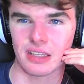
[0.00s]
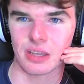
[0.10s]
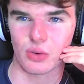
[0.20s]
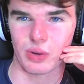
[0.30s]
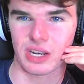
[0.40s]
that
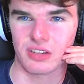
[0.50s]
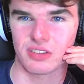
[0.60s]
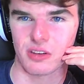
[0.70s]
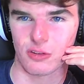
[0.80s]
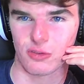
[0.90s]
went into
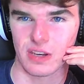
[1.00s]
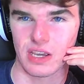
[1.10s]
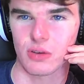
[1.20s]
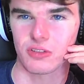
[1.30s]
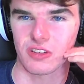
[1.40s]
those
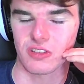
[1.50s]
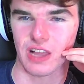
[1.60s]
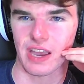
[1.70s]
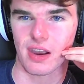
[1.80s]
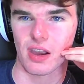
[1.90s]
videos is,
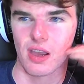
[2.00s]
like,